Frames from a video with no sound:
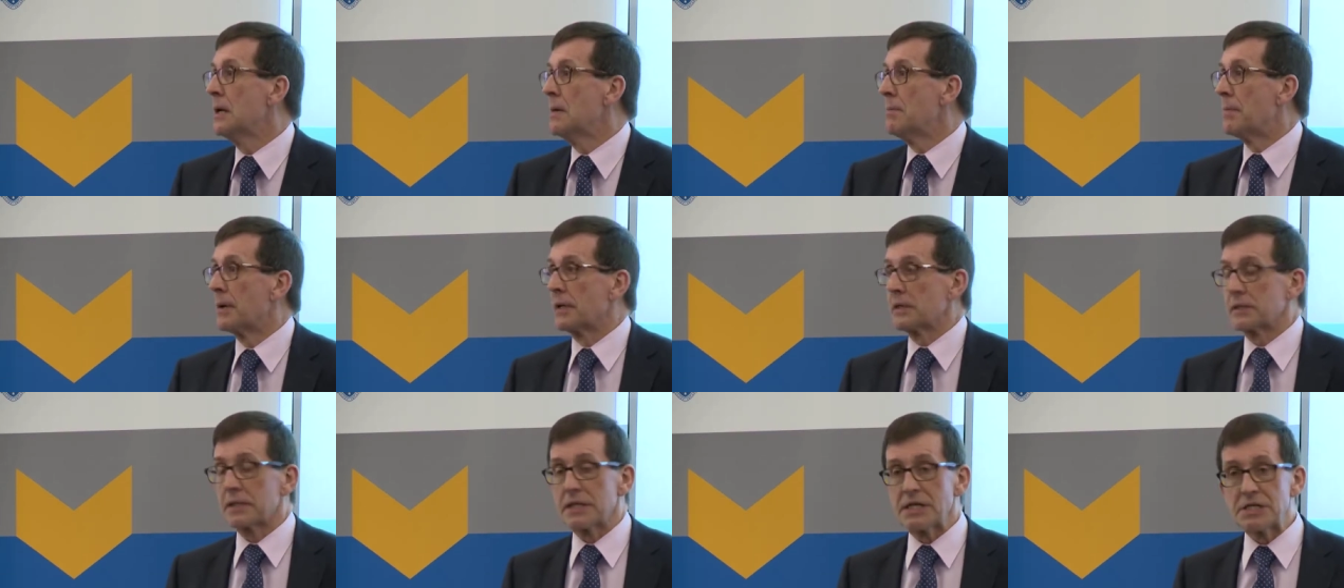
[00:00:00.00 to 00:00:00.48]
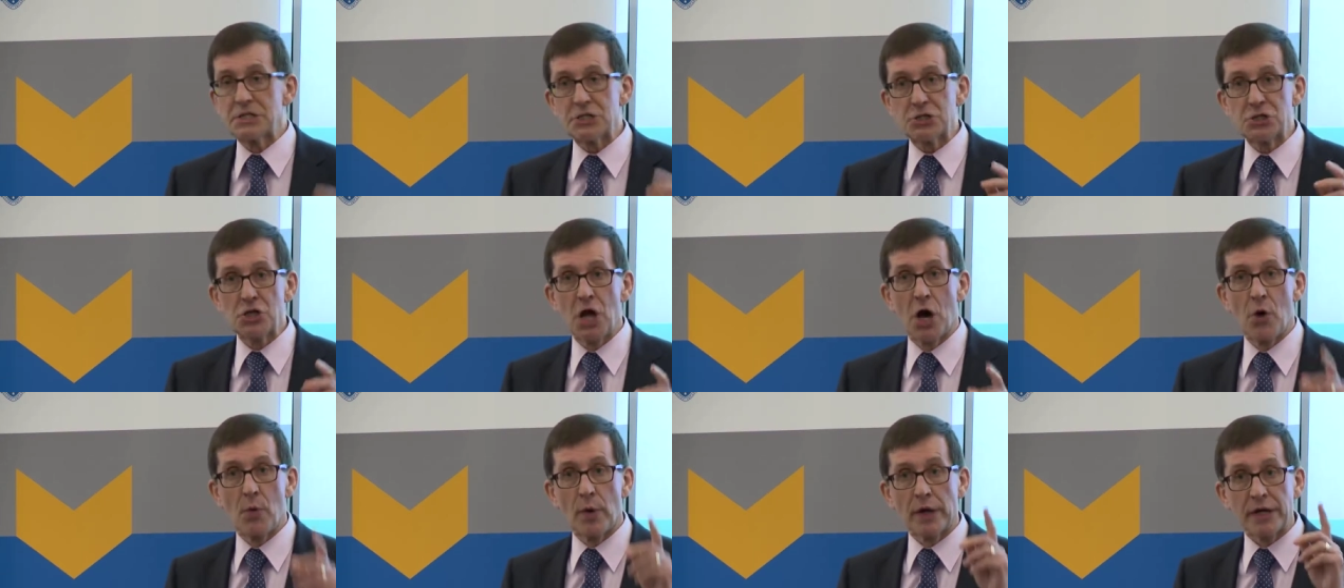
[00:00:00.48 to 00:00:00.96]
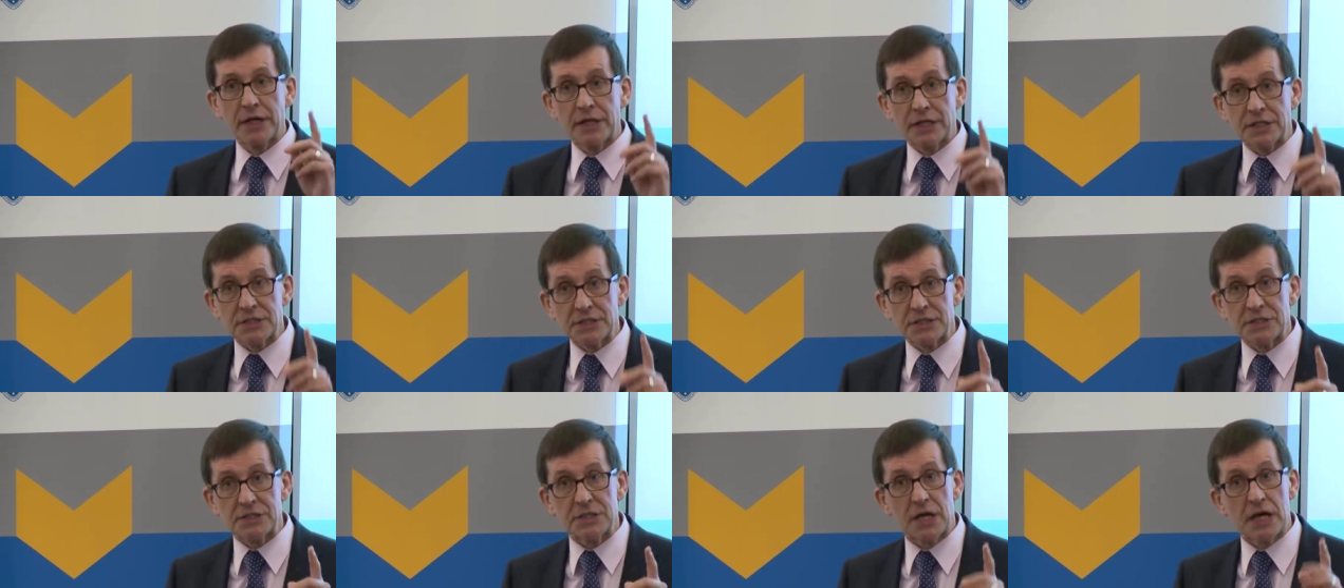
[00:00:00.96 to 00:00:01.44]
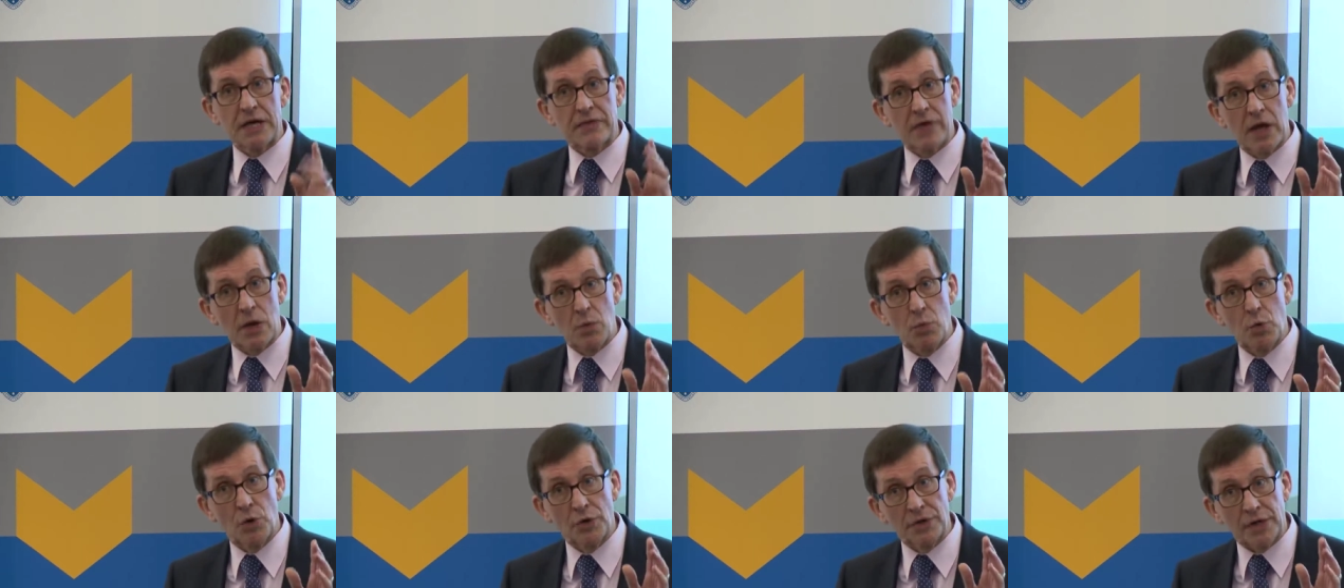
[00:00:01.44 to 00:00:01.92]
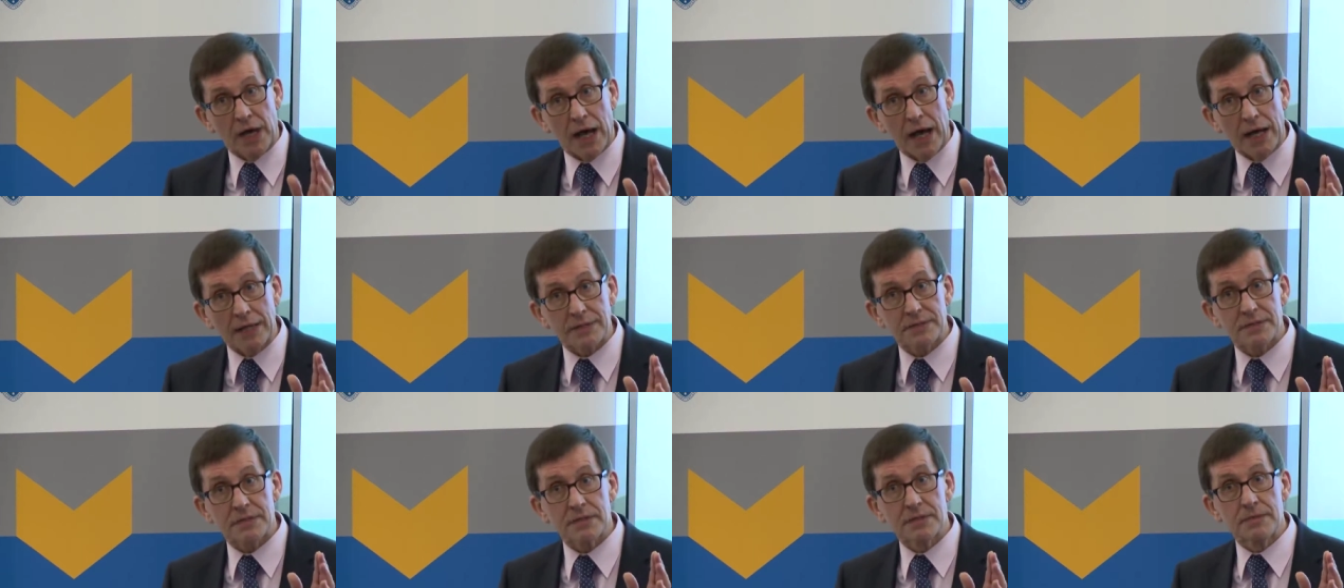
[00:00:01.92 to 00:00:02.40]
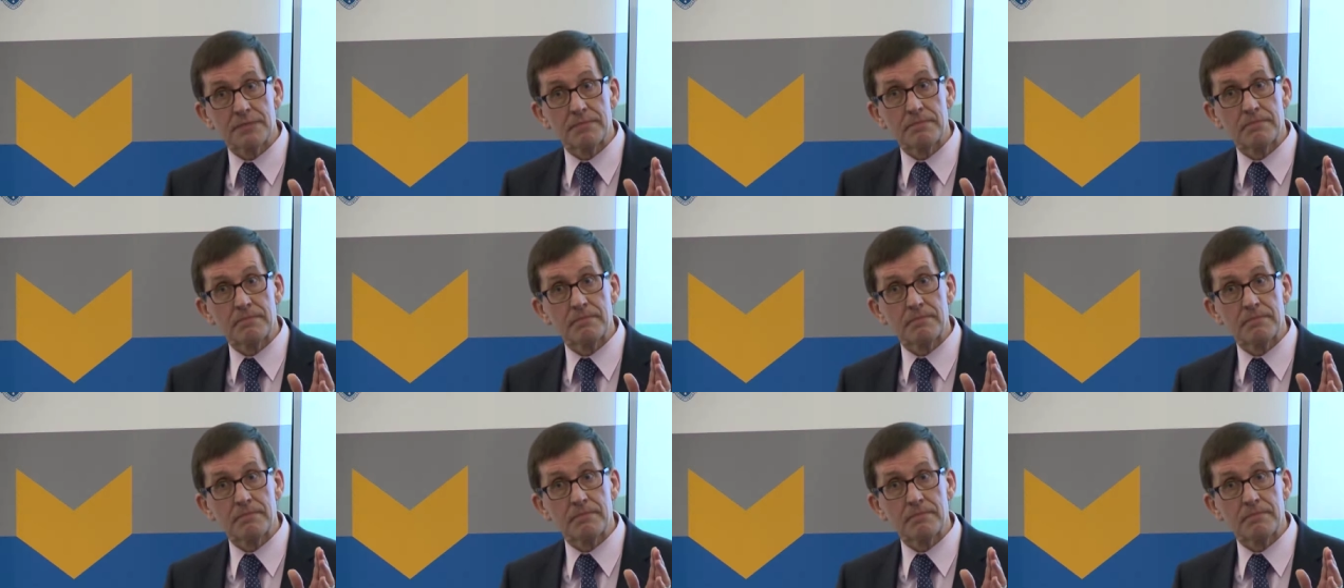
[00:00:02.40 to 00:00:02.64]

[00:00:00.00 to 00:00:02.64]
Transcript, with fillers: But at least no one can say they weren't asked.